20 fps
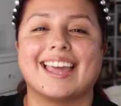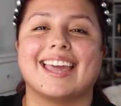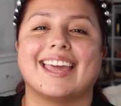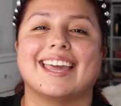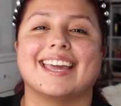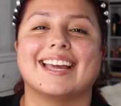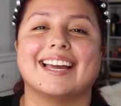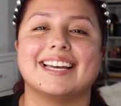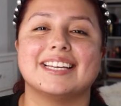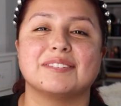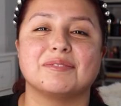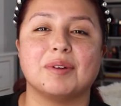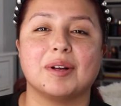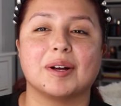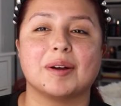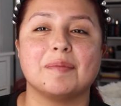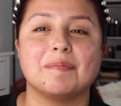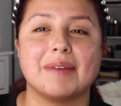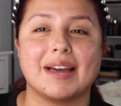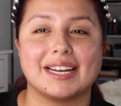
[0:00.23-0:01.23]
Hey guys,
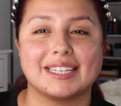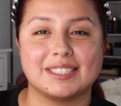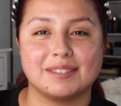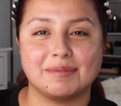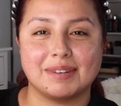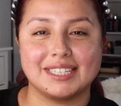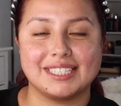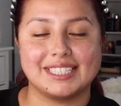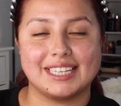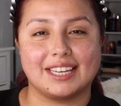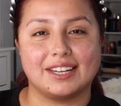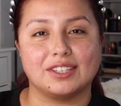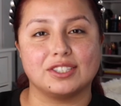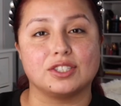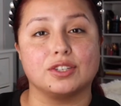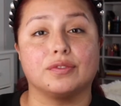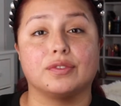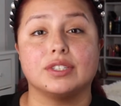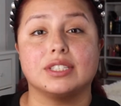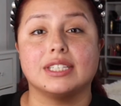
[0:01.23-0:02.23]
welcome back to my channel.
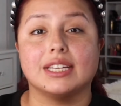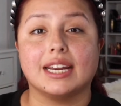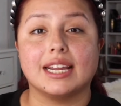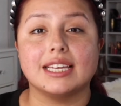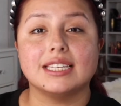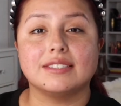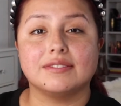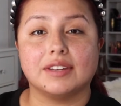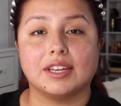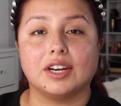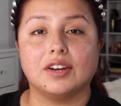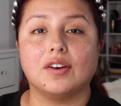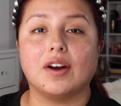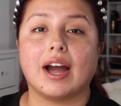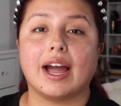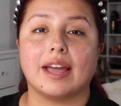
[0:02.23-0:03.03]
So for today's video,